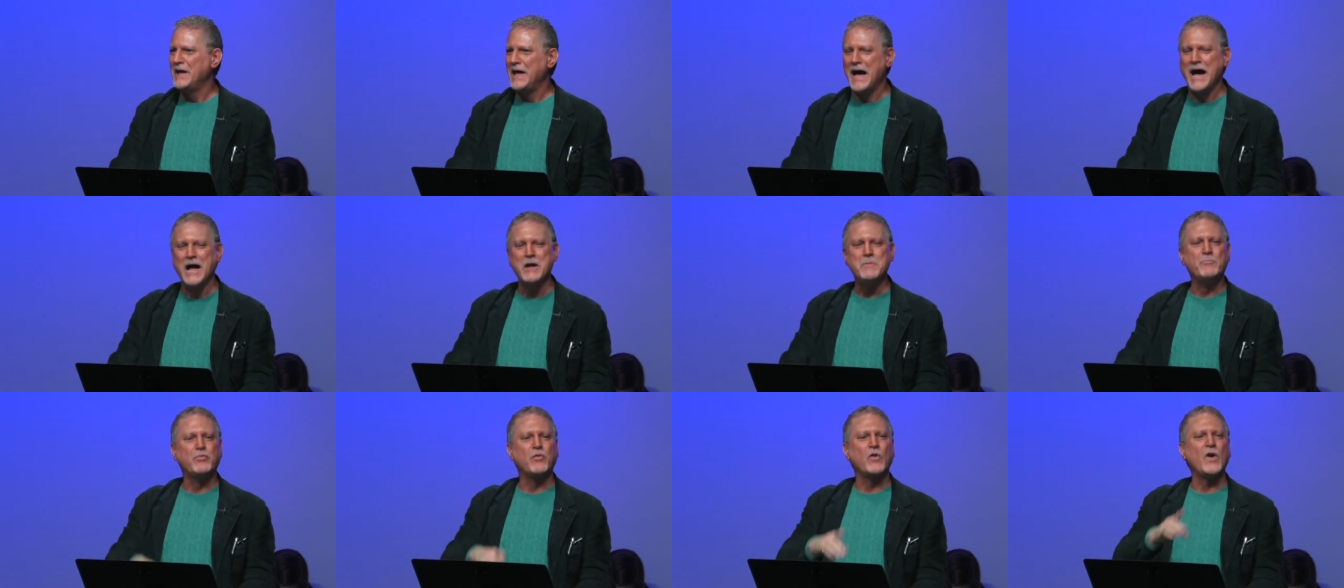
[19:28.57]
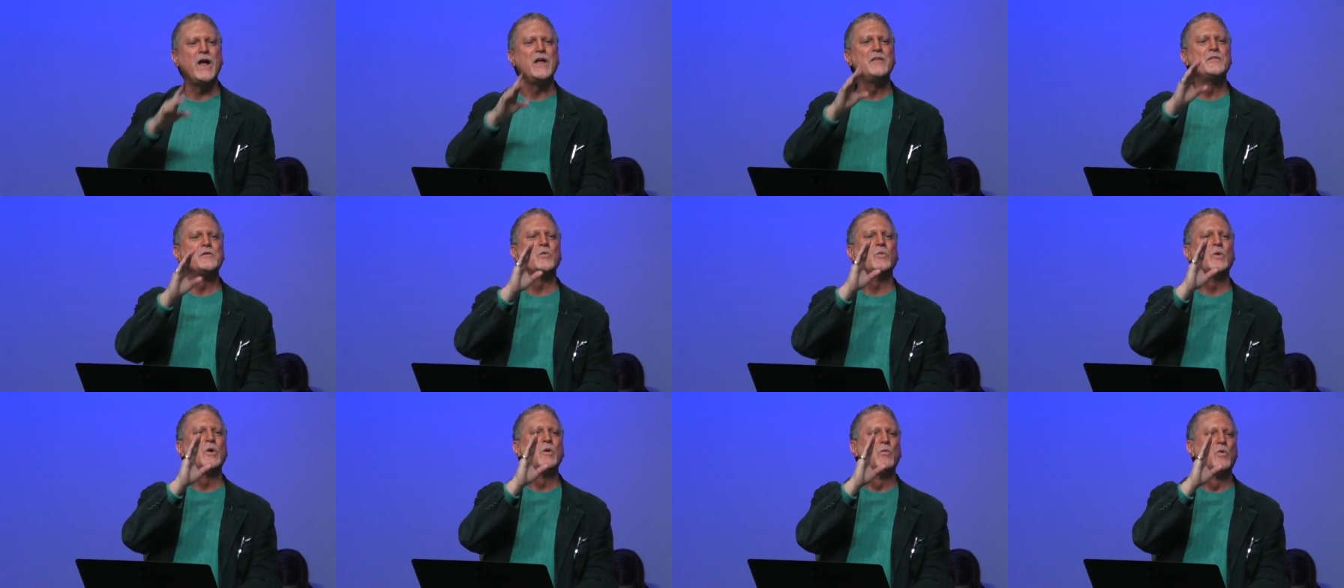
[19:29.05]
I pray
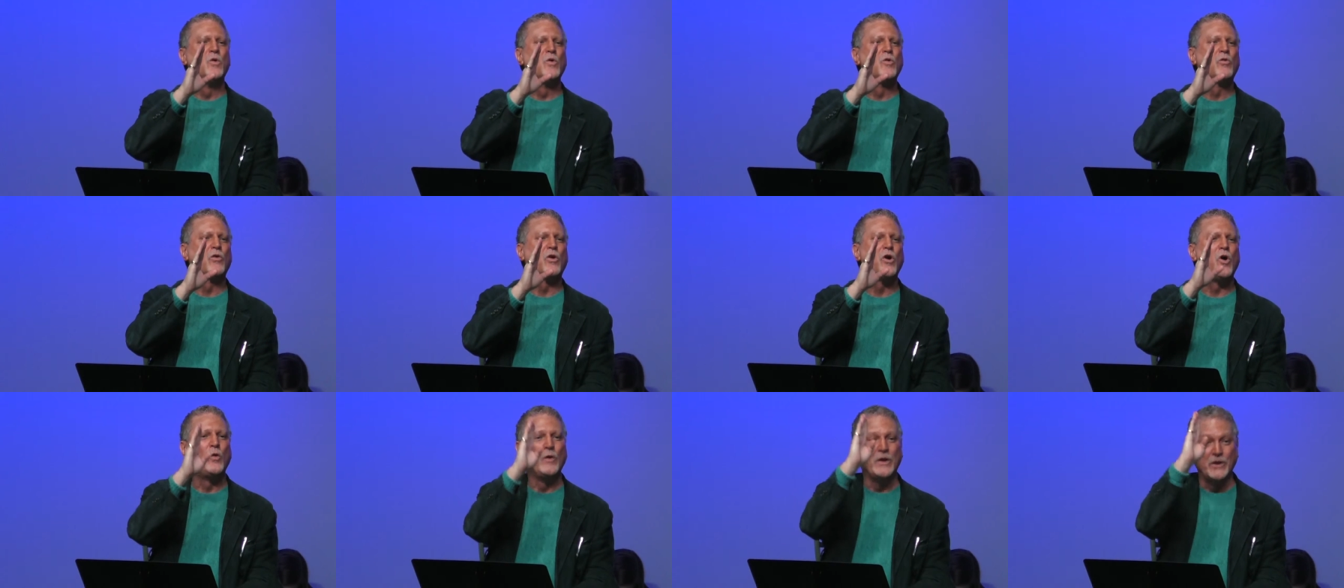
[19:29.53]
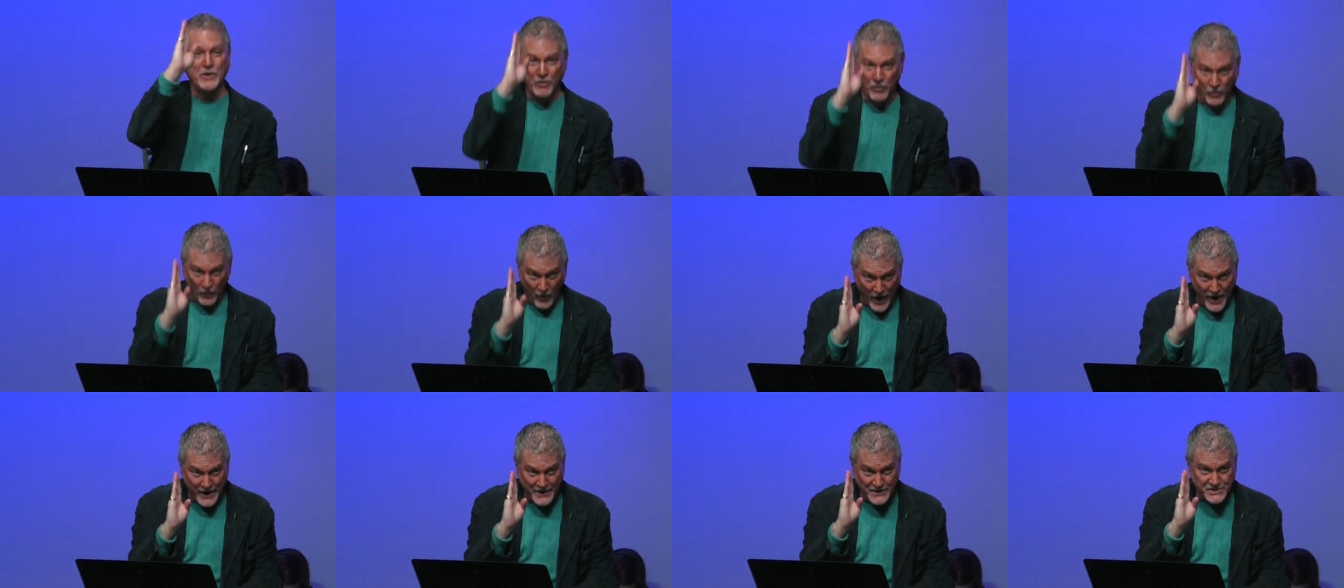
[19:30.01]
that we will grow in
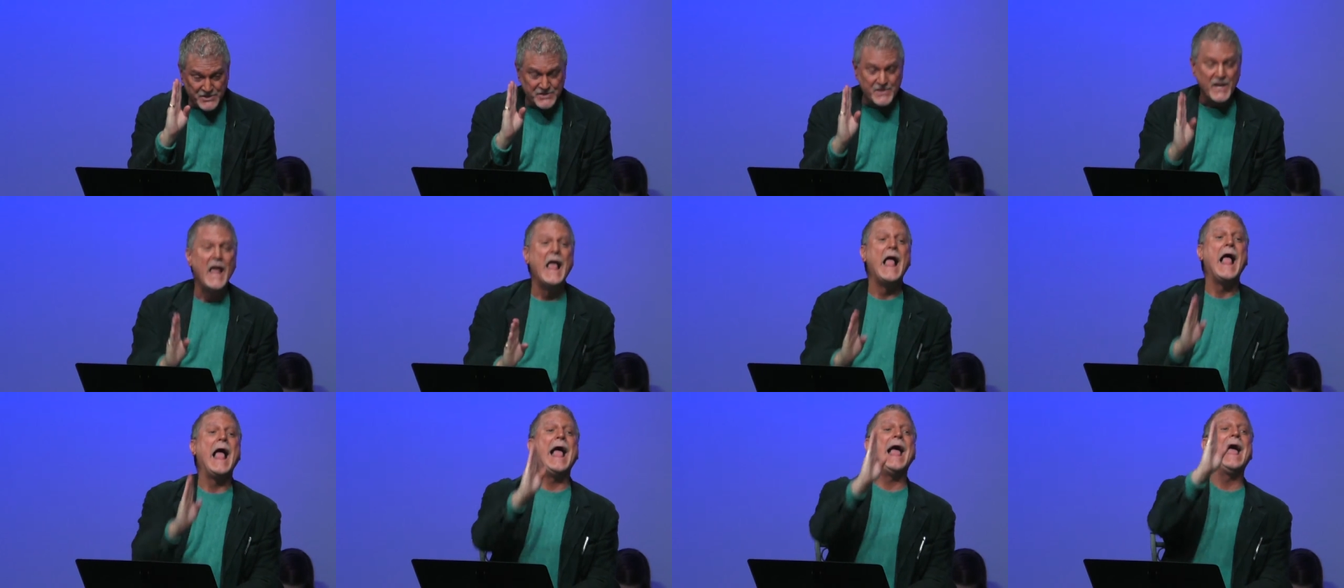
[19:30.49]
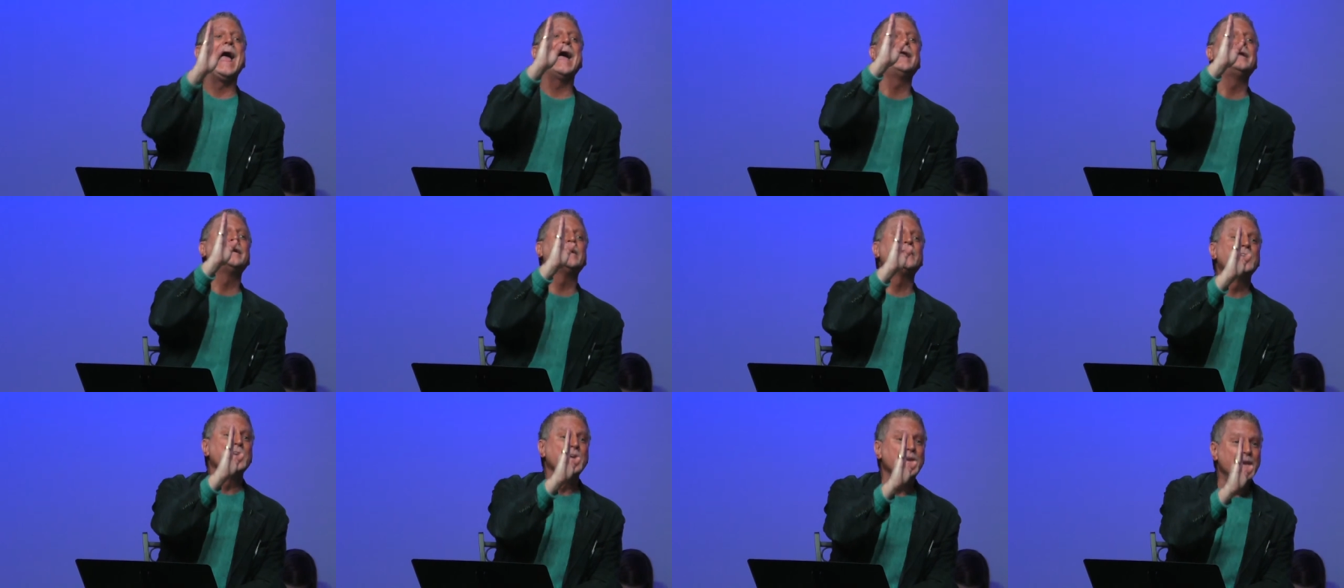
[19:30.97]
grace
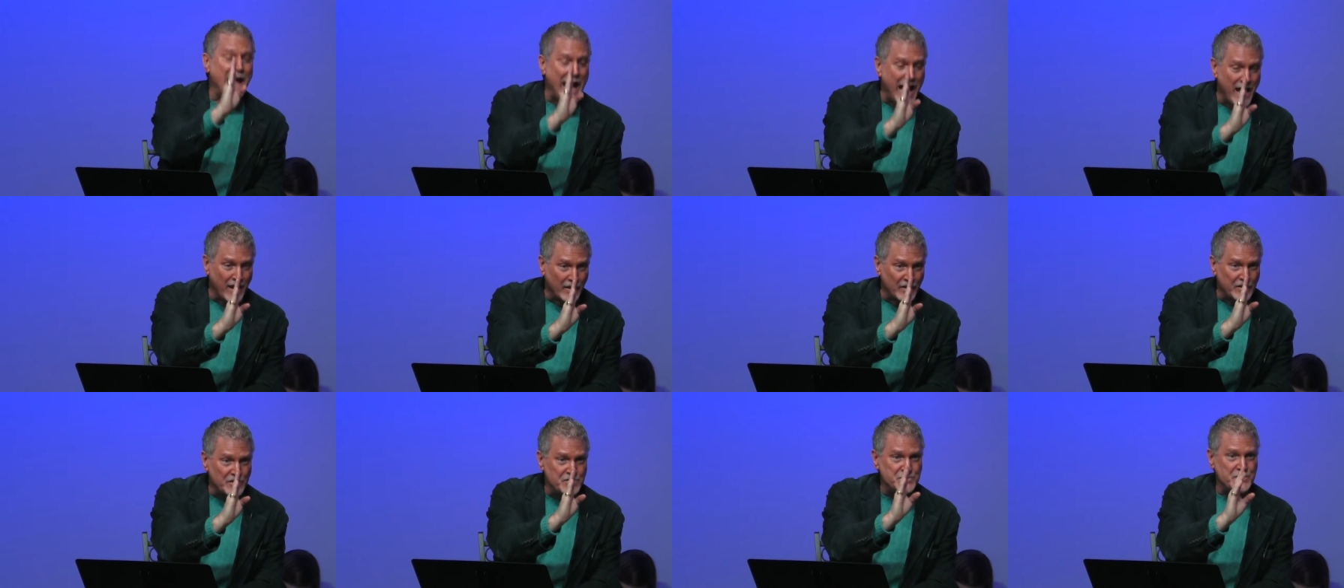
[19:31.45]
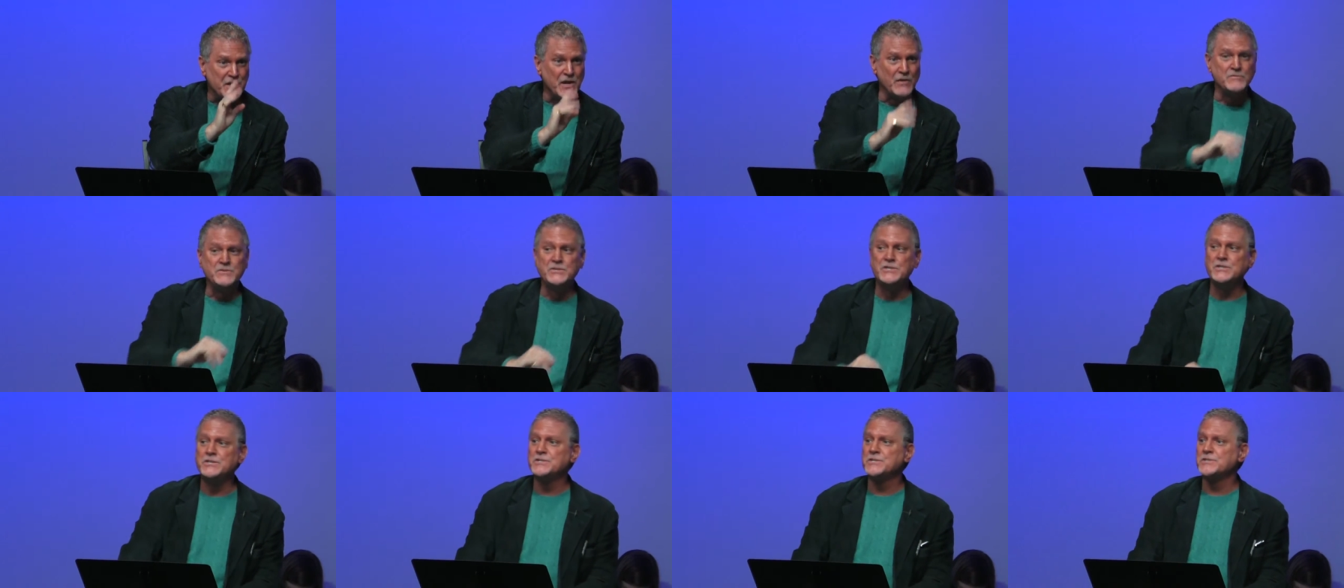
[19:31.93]
and in the knowledge
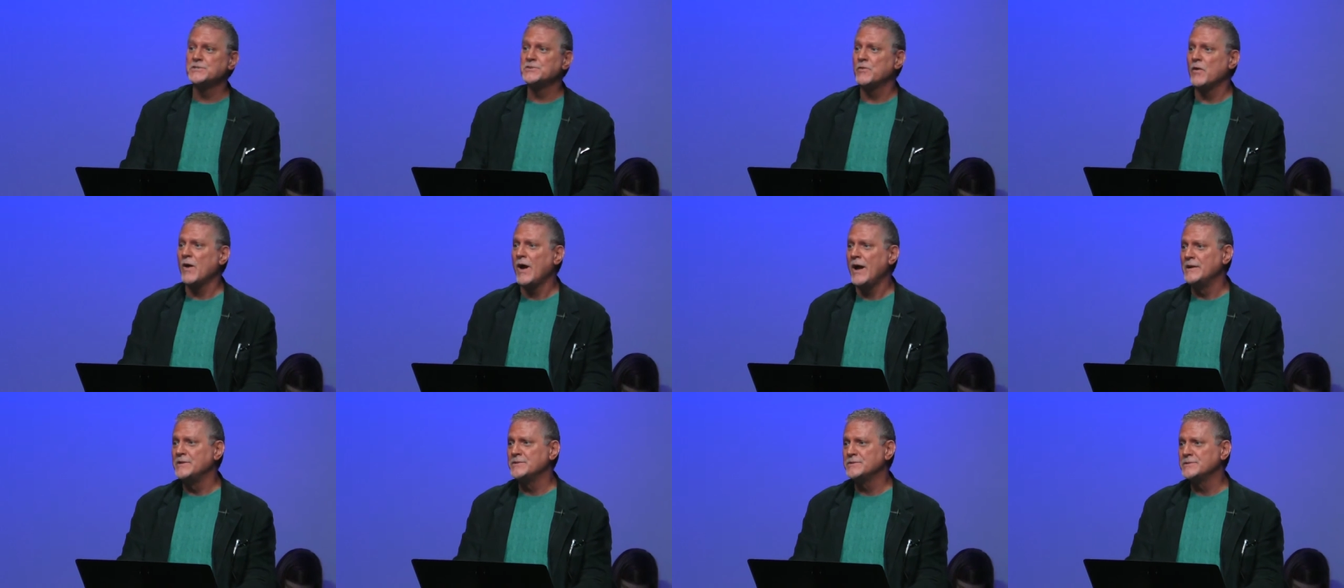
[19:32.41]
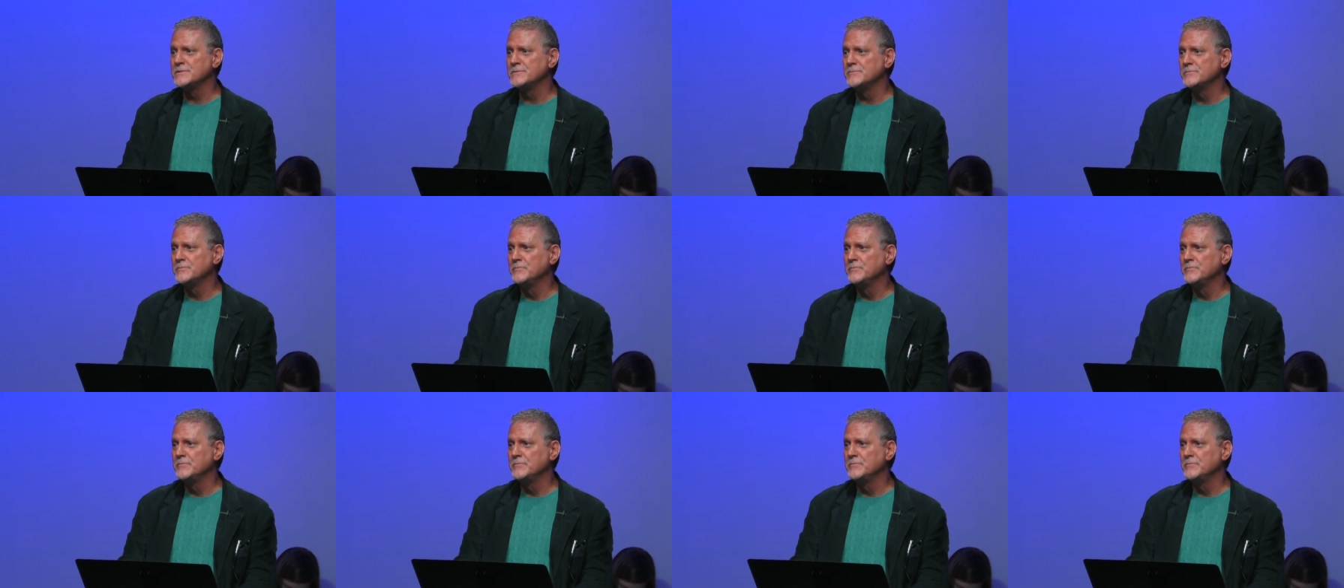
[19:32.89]
of Jesus Christ.